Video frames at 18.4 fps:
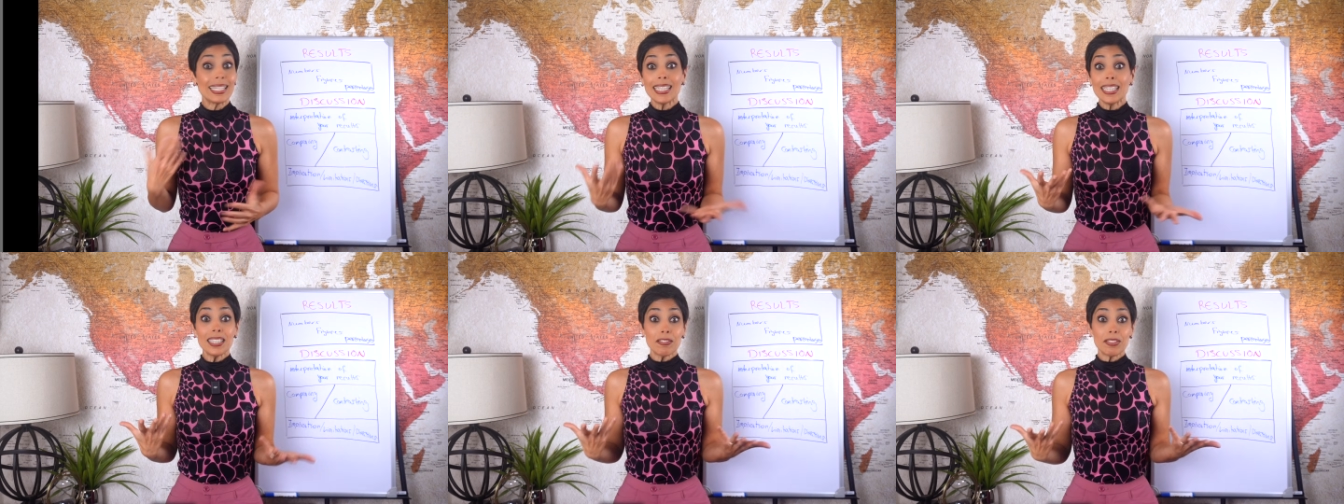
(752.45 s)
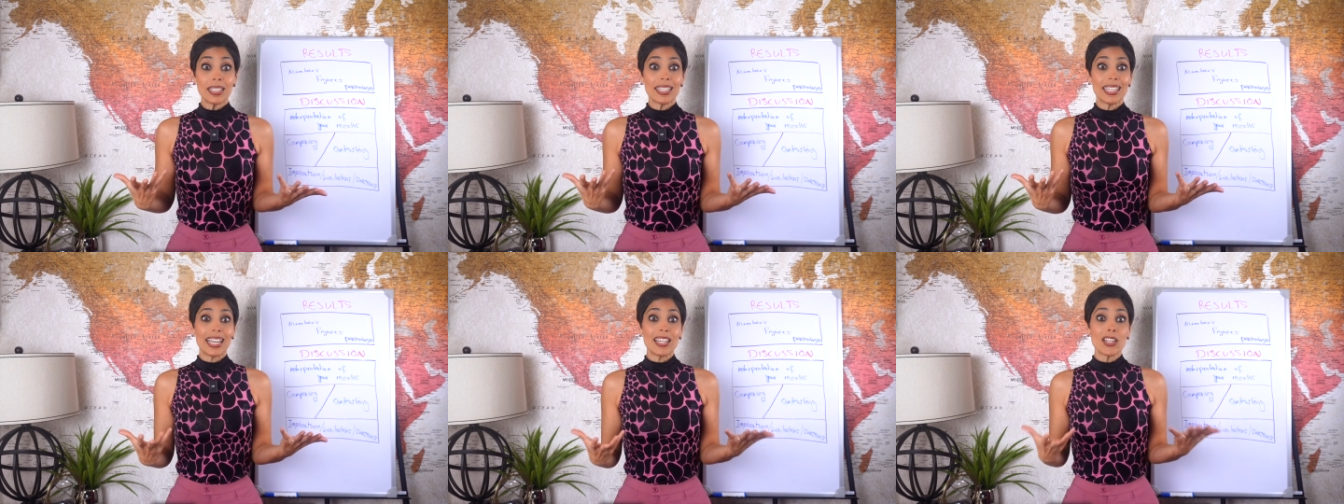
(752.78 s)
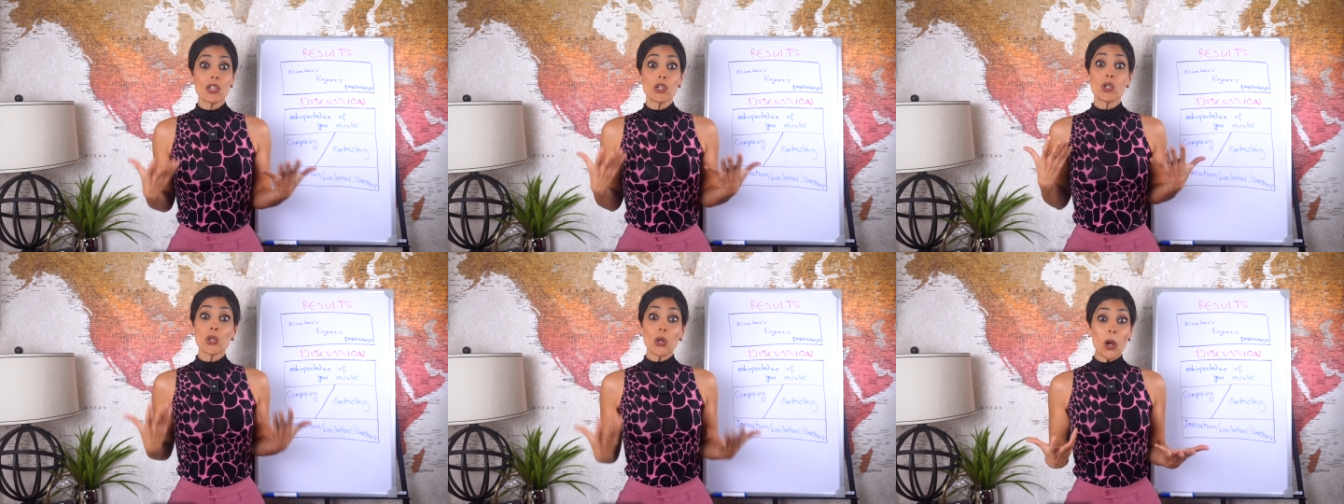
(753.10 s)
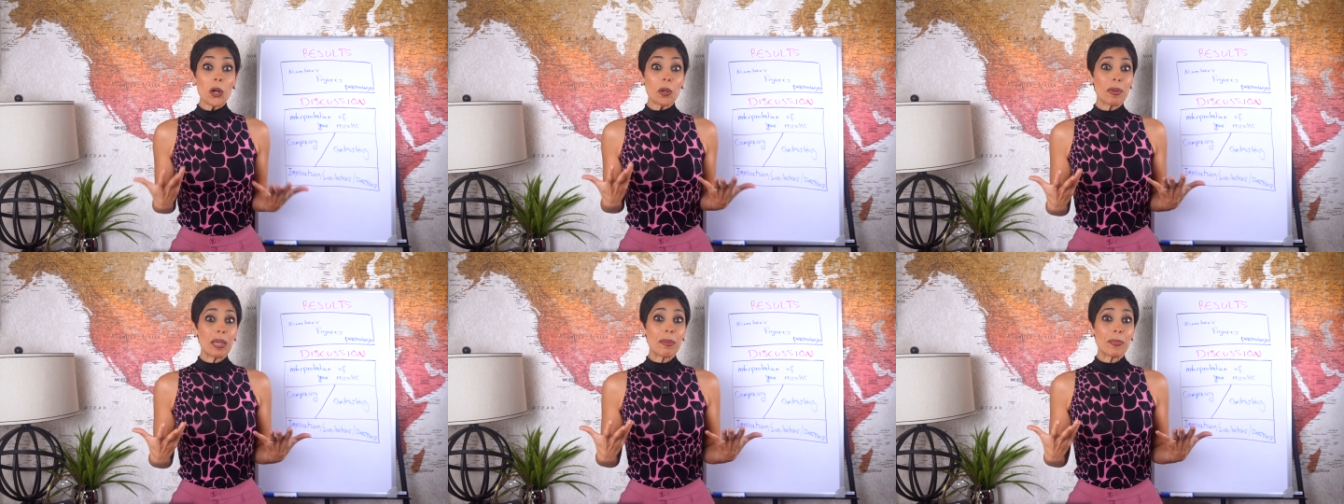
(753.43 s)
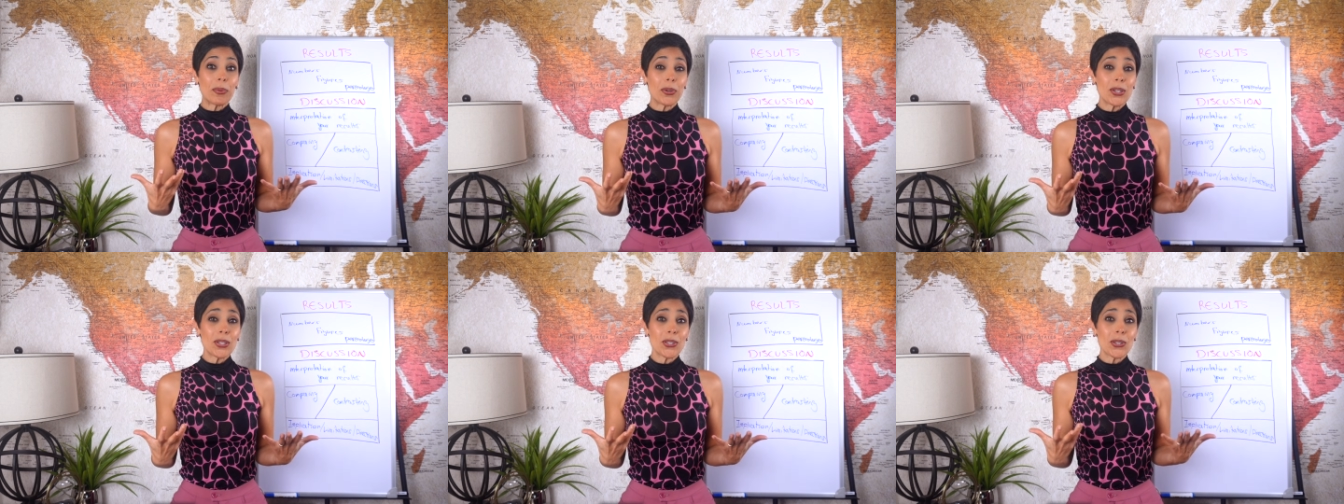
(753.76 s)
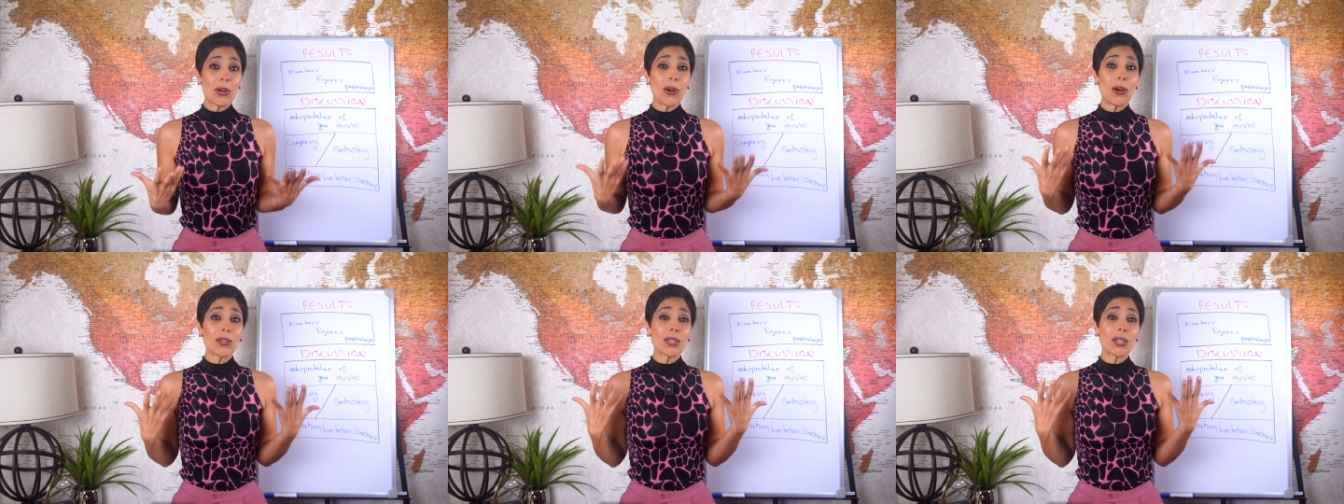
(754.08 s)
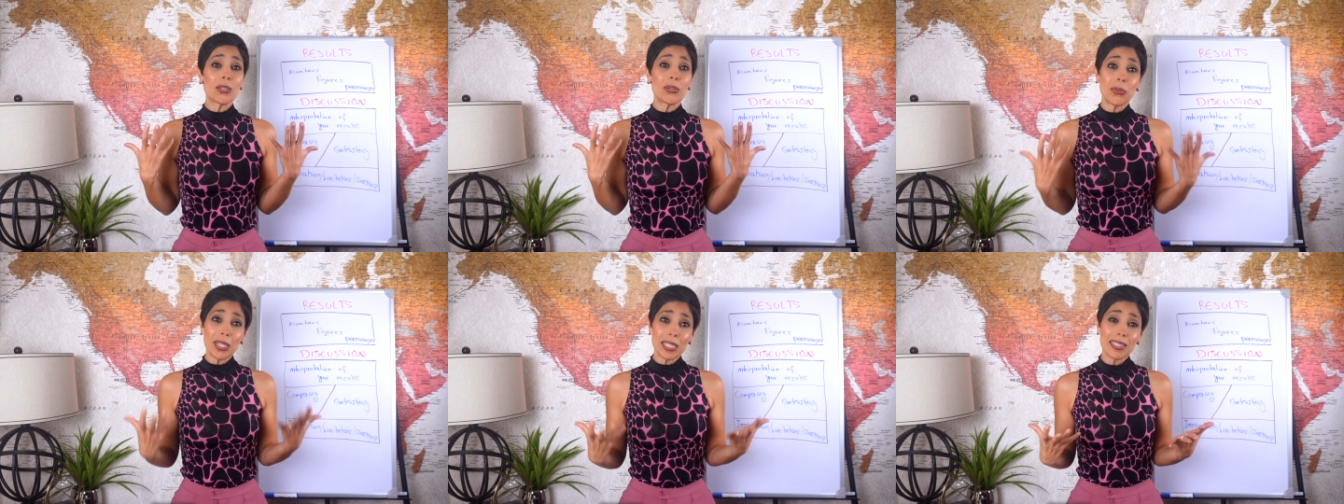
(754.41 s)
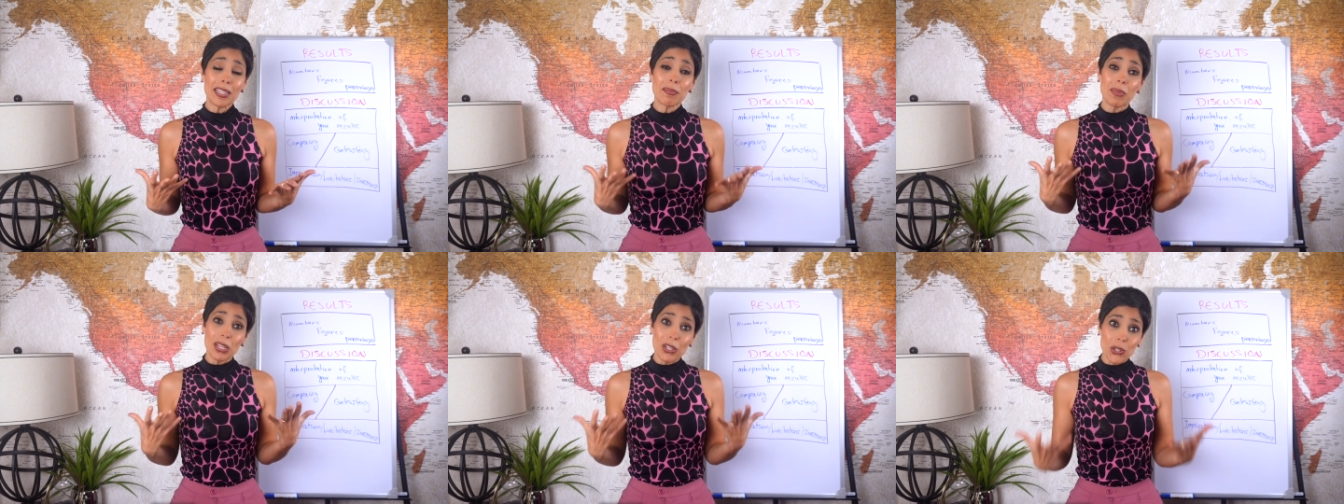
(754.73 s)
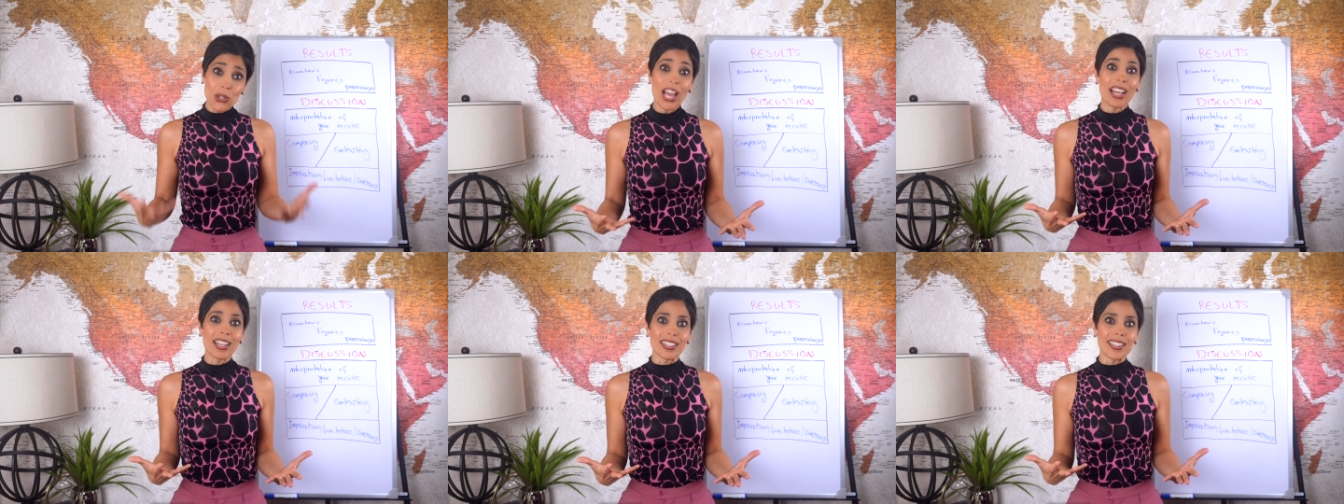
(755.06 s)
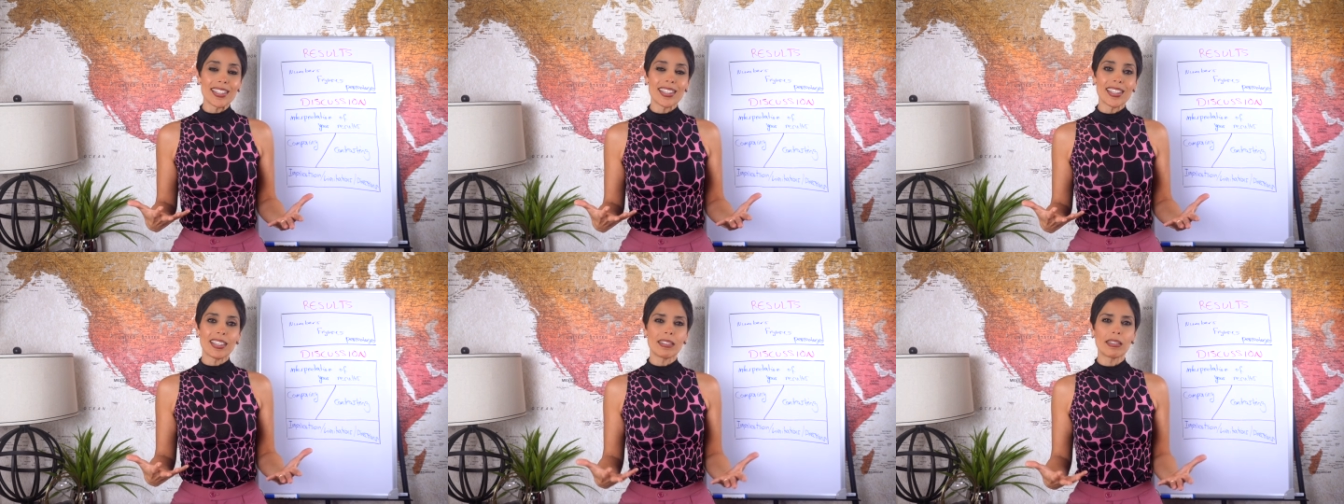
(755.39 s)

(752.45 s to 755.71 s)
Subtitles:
the end of the day, strong papers are not written by chance.